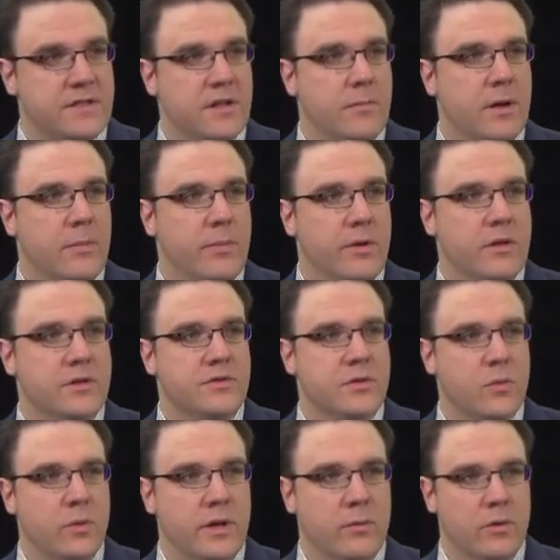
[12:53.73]
It's not my bill.
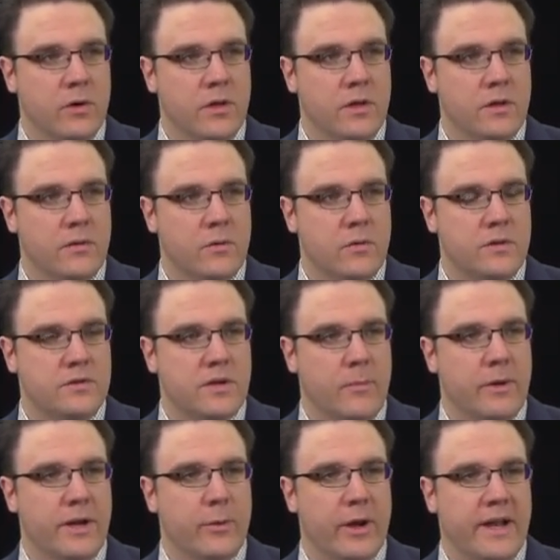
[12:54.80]
So we will, okay.
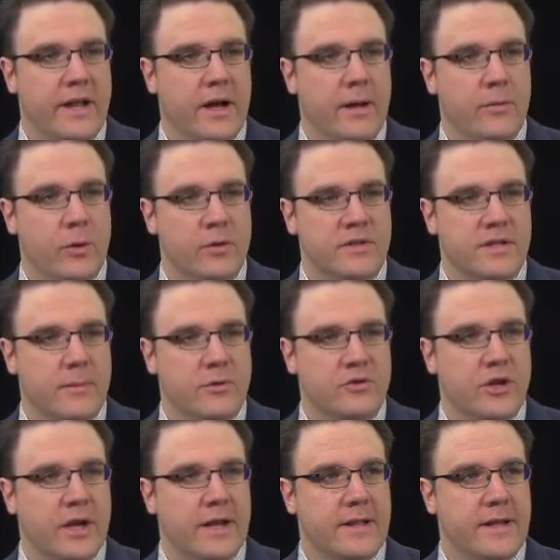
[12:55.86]
Somebody right now I know is double
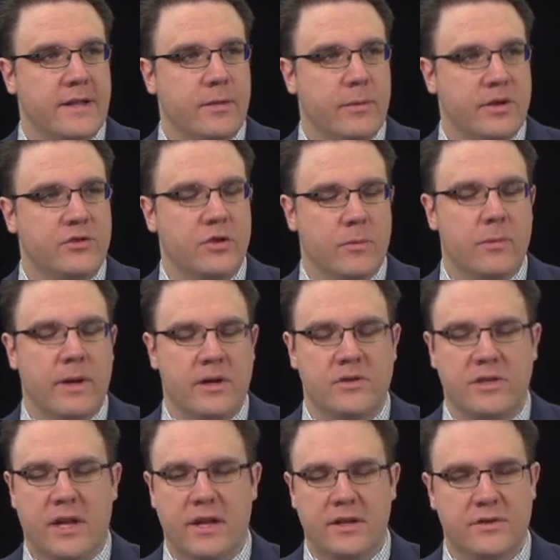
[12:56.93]
checking that to make sure, but my
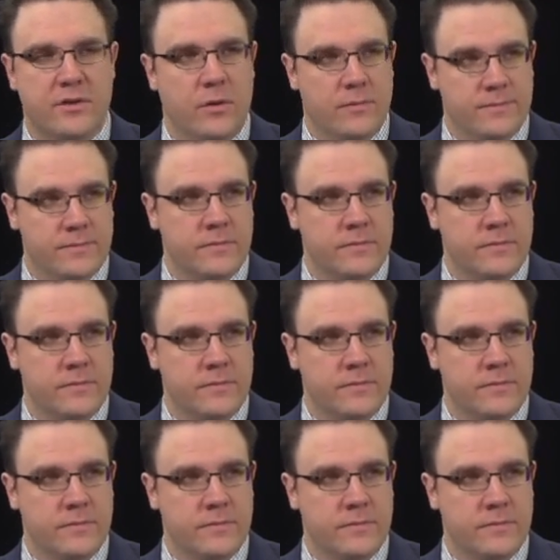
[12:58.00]
understanding is no.